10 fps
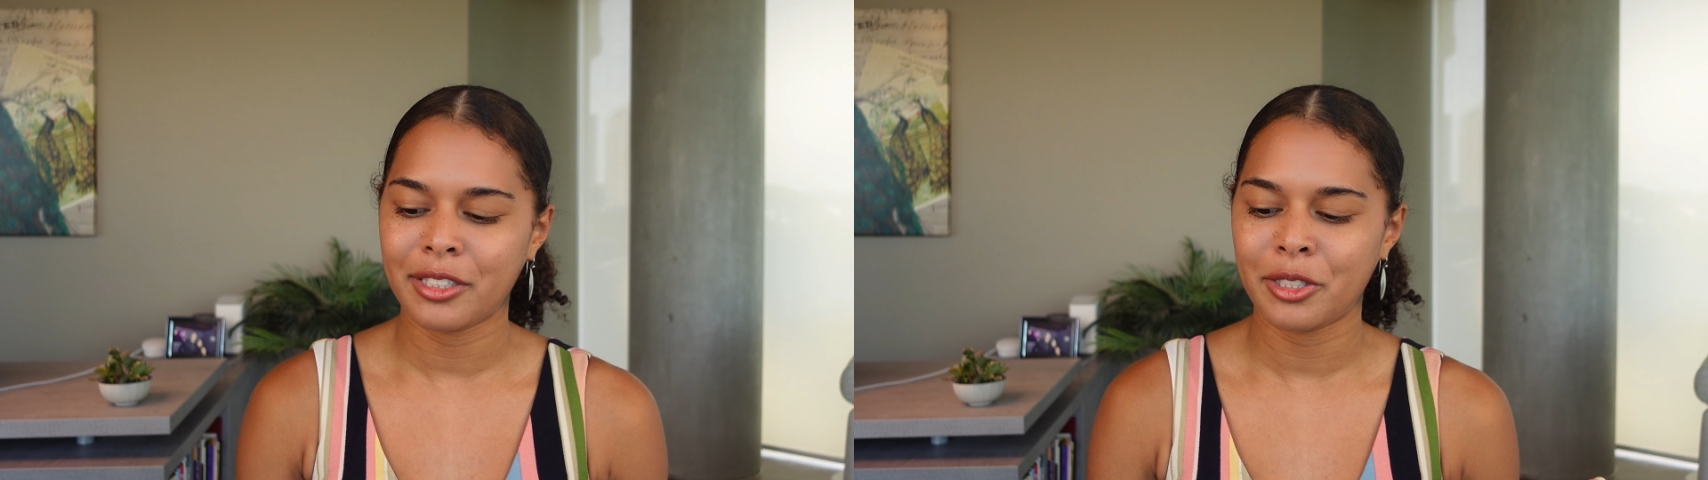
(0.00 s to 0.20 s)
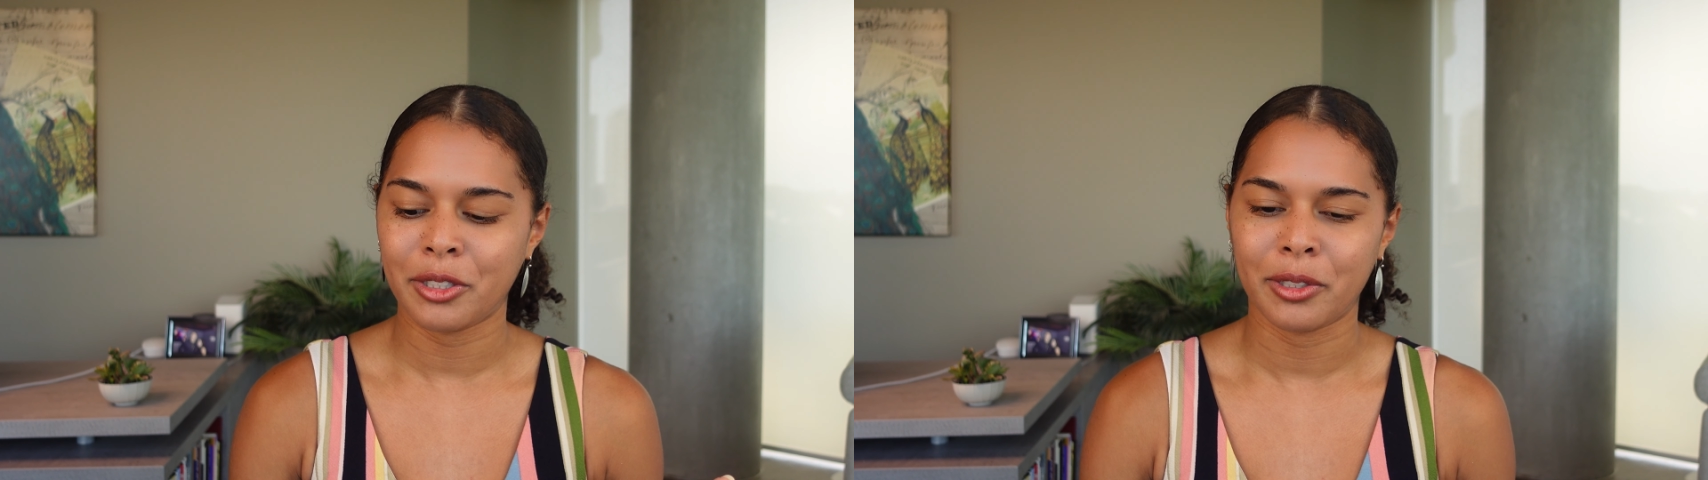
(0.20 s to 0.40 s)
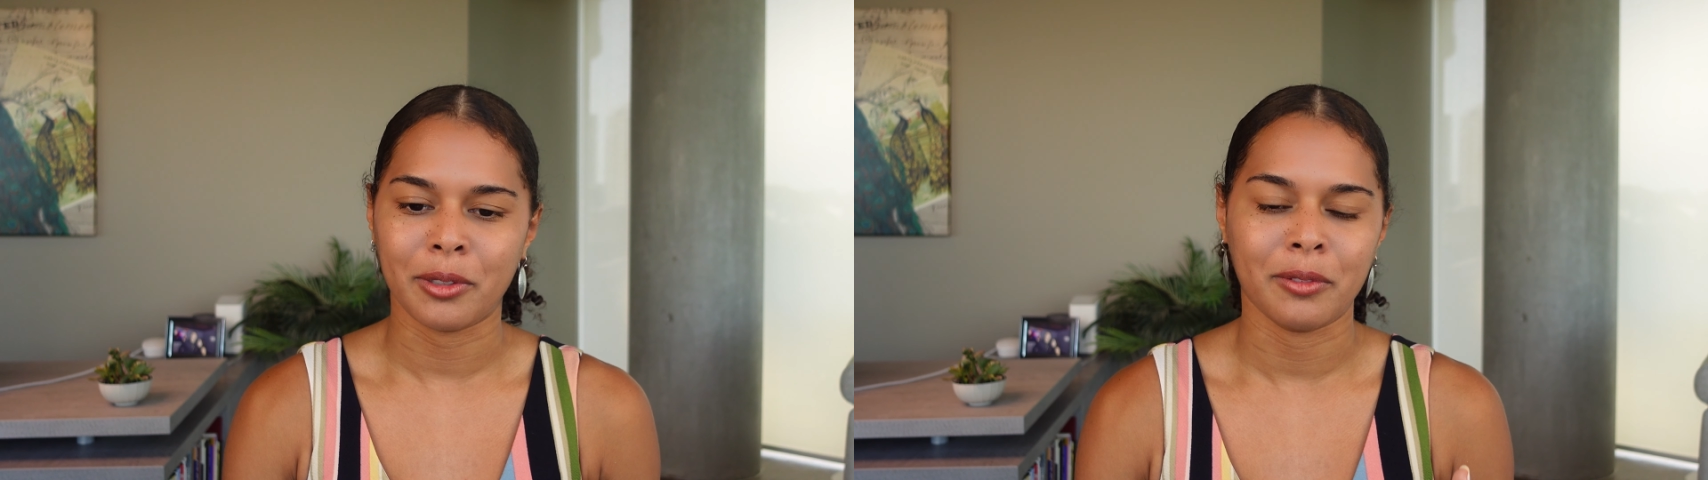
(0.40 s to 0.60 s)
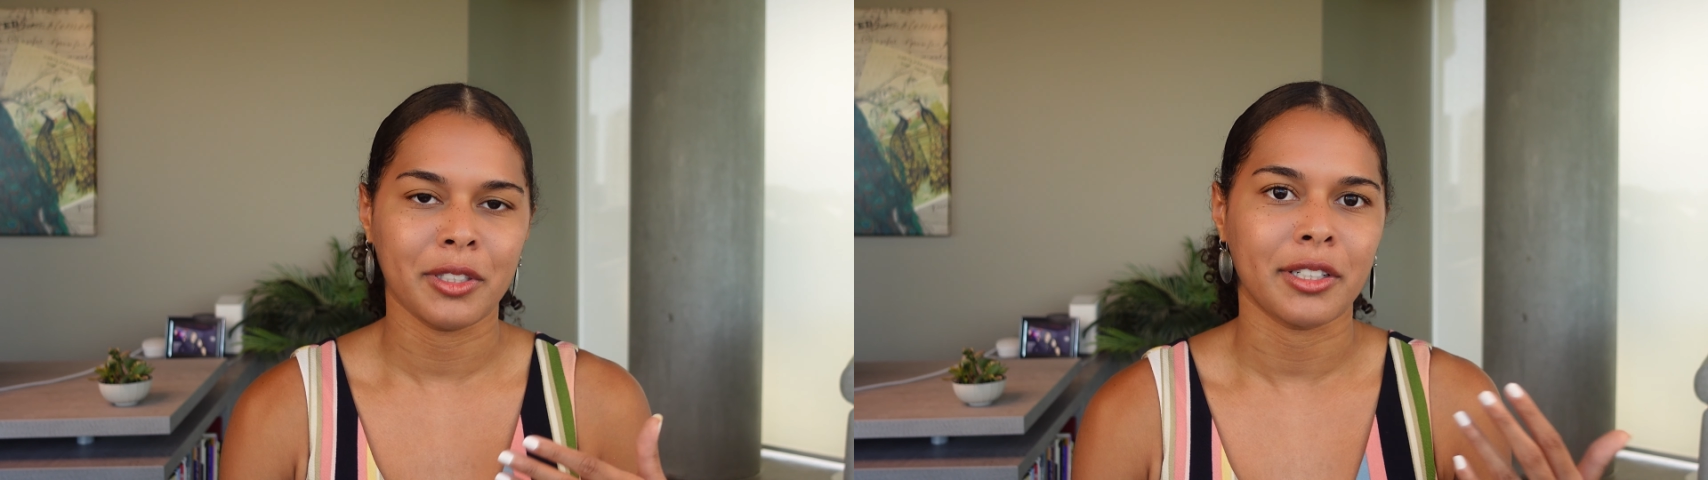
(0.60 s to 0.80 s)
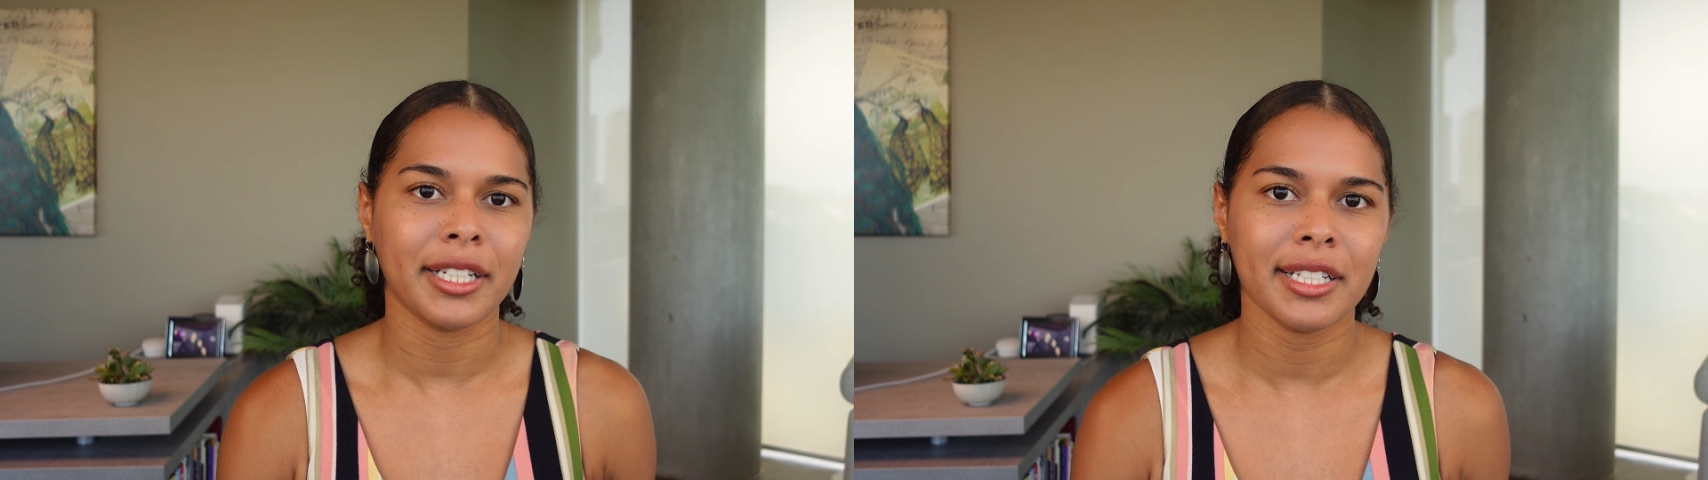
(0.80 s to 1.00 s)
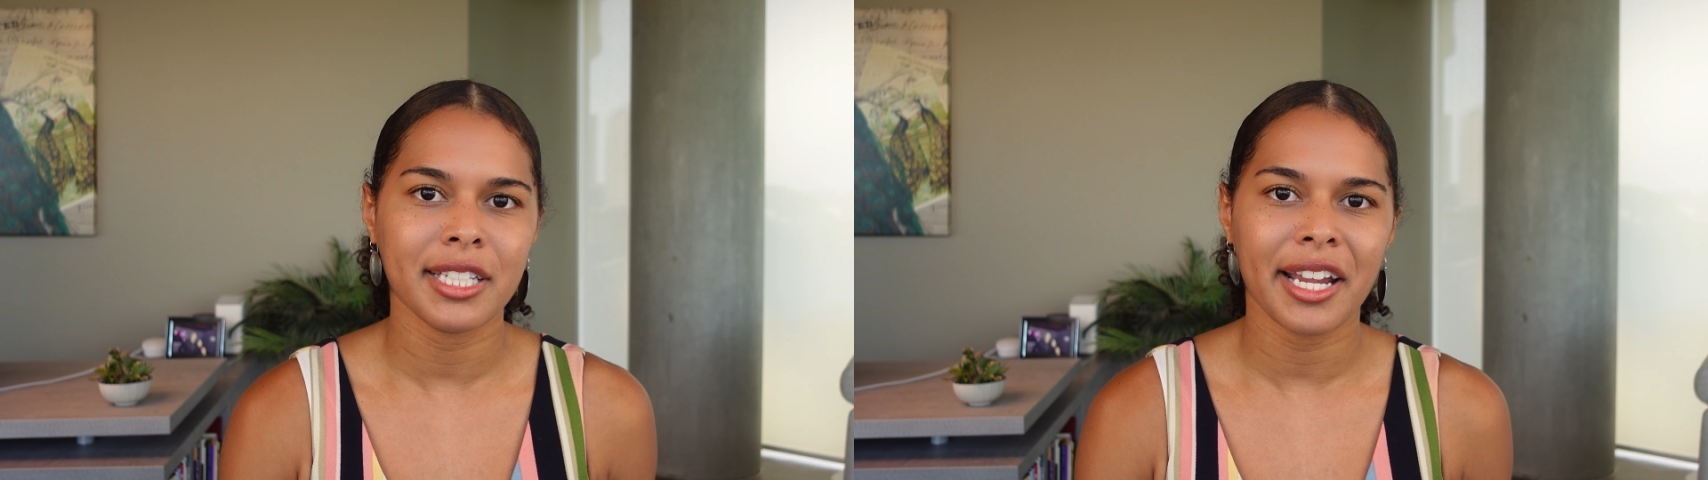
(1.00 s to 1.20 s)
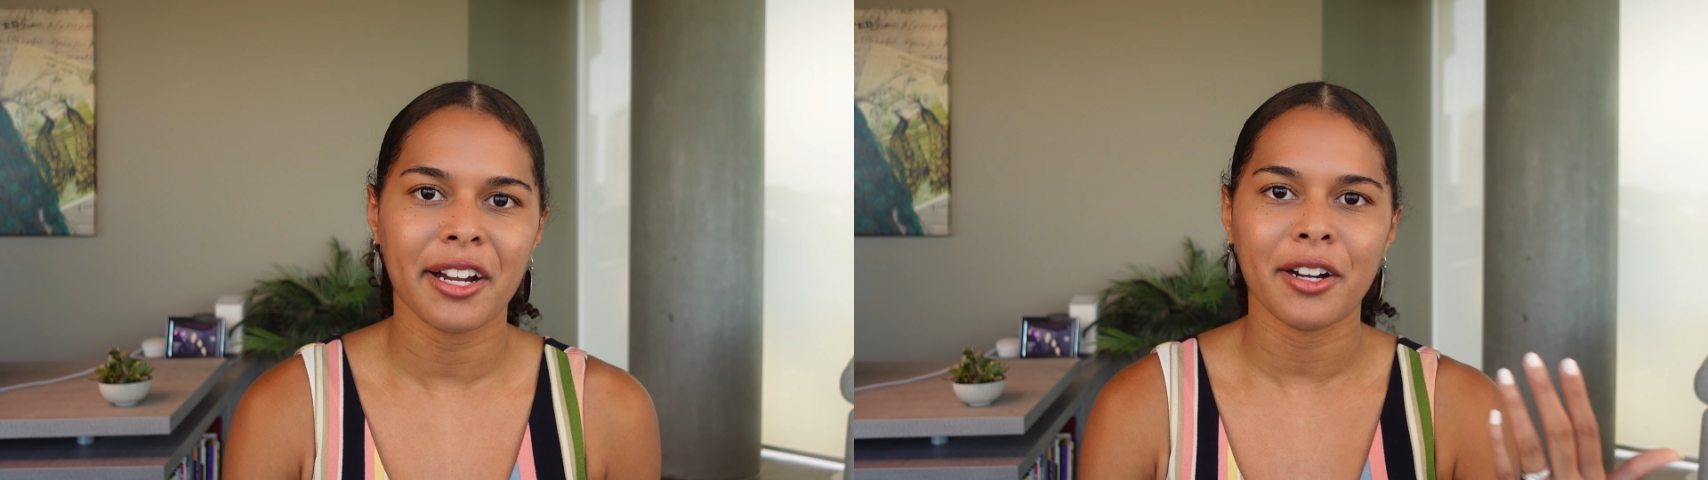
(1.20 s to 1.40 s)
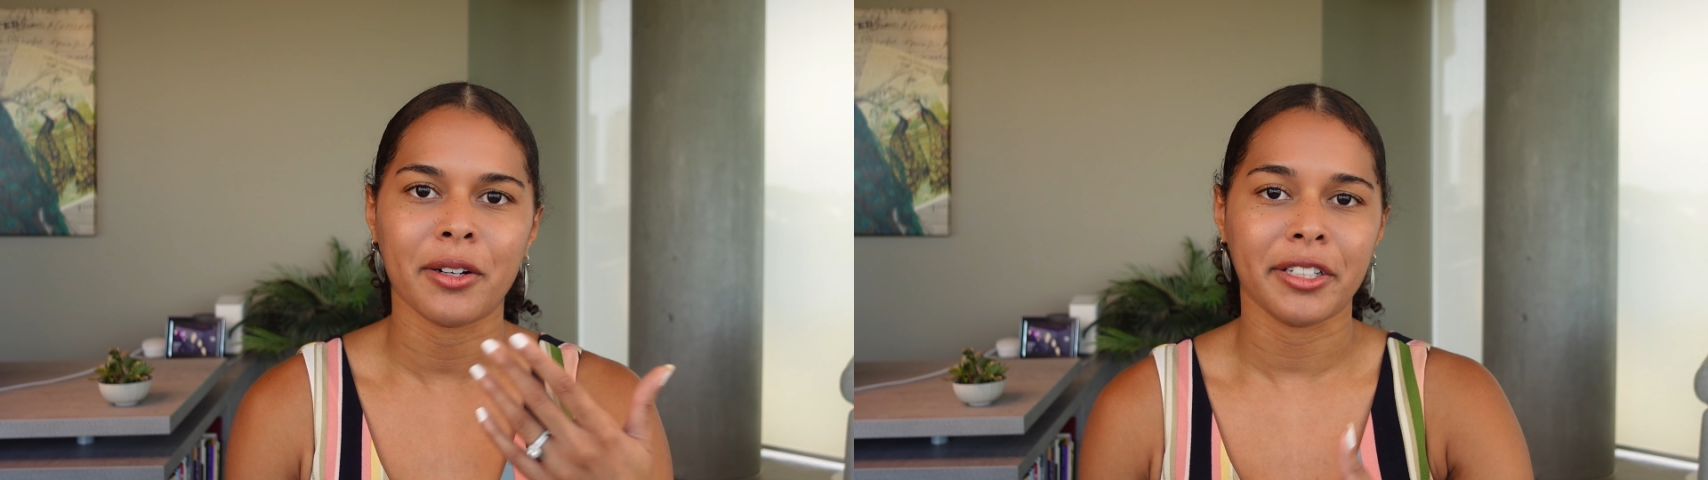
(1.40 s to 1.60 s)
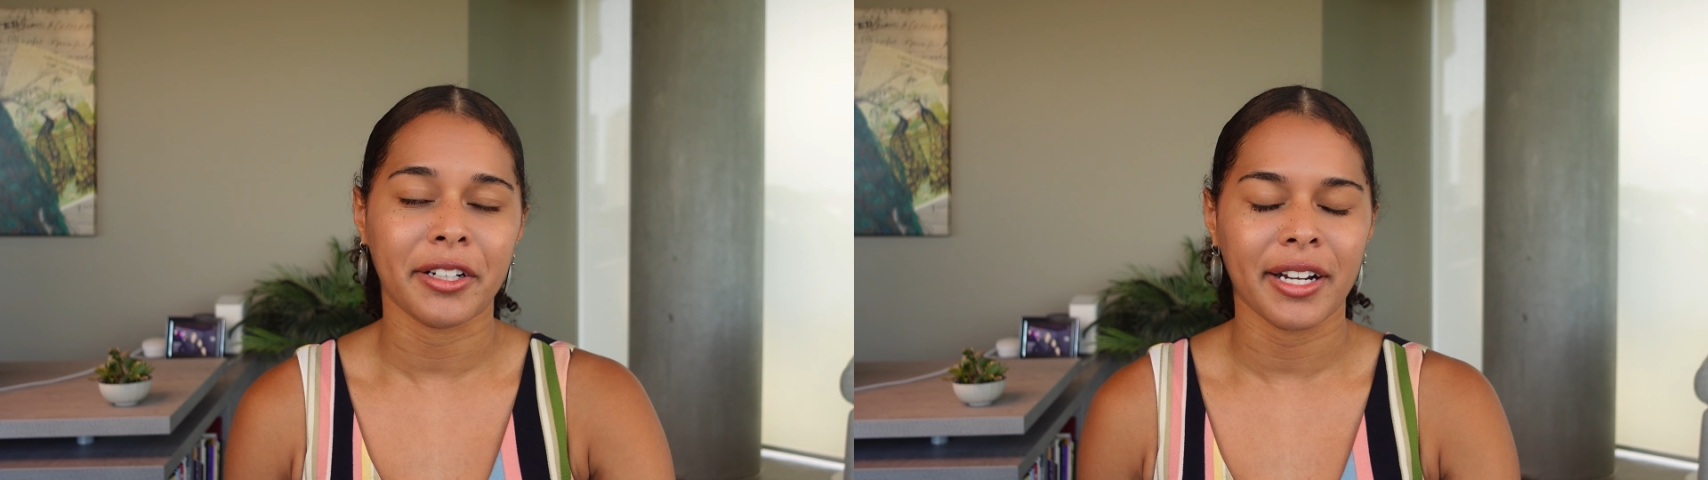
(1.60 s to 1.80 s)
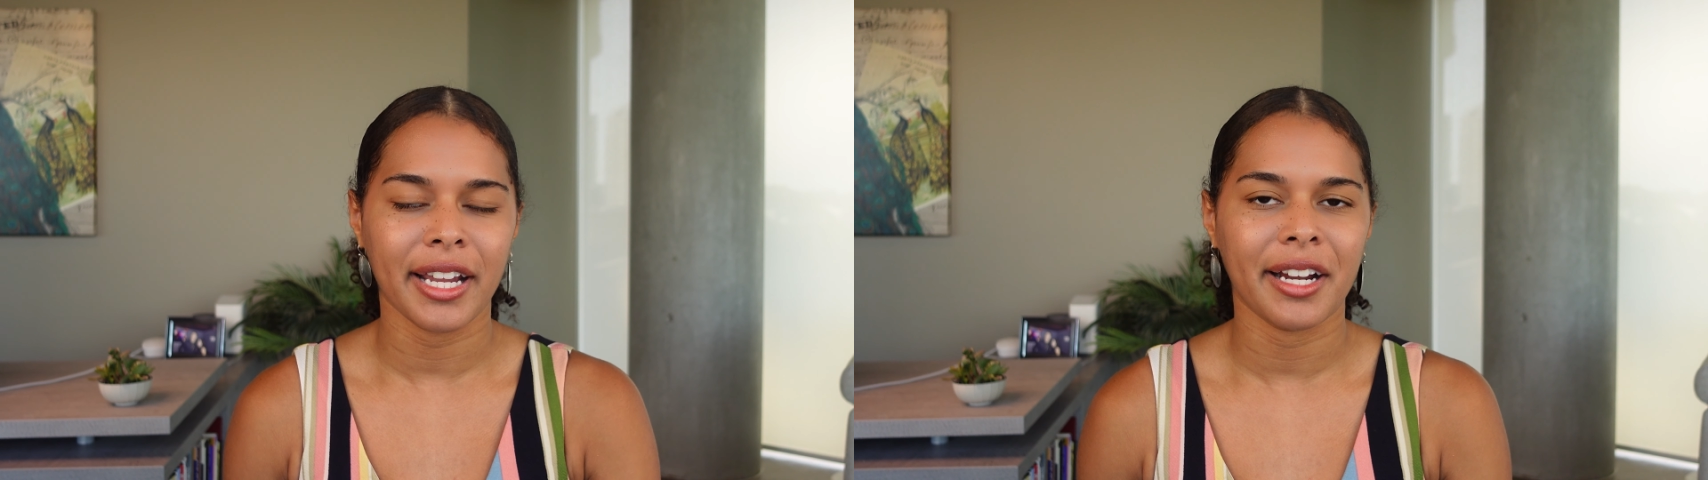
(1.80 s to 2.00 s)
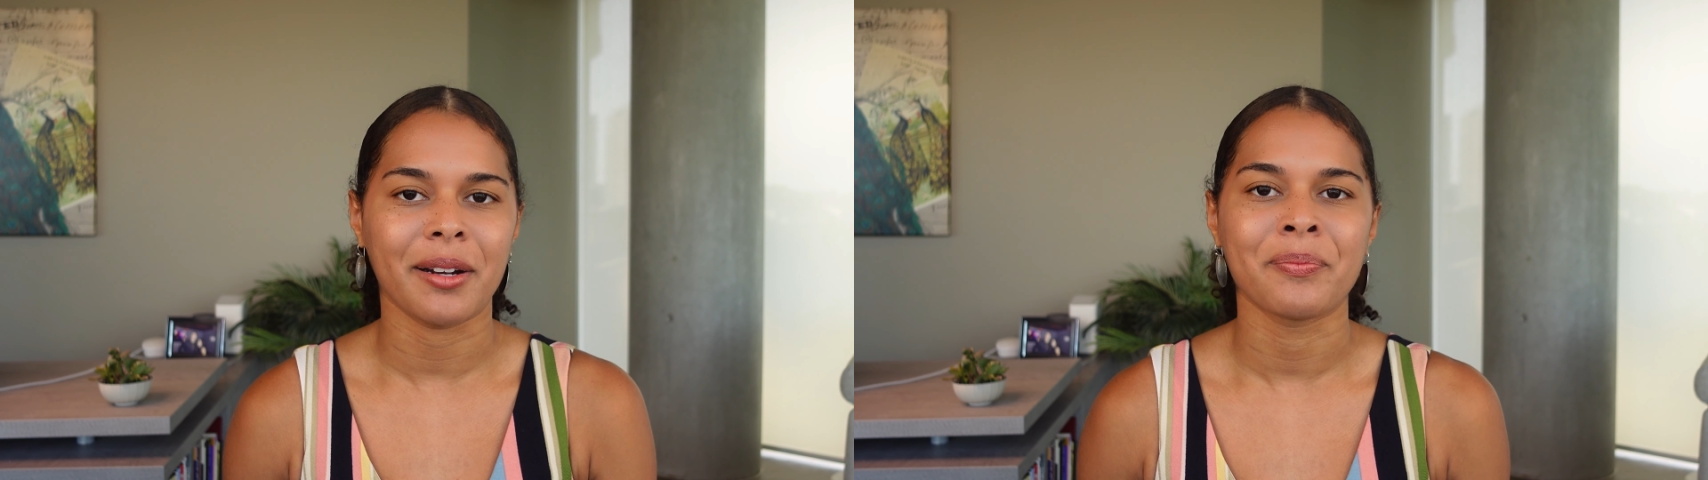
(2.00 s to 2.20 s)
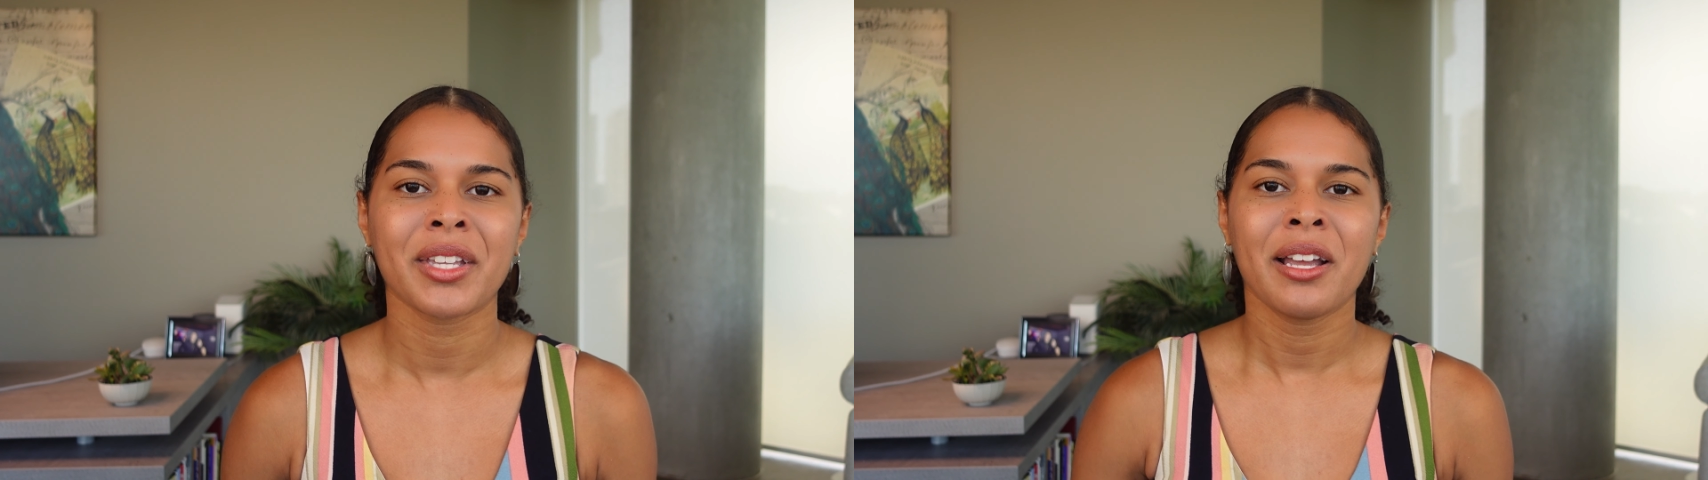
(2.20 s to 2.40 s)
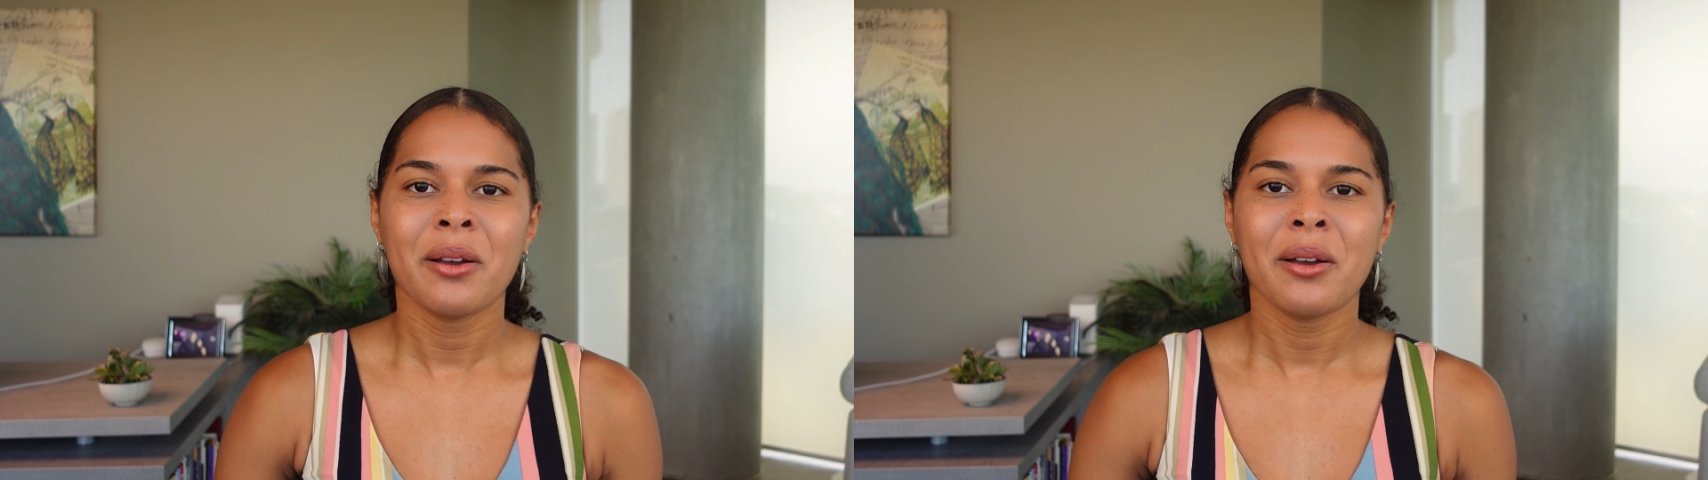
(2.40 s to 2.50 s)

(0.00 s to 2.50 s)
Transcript: to your kids' hair or your hair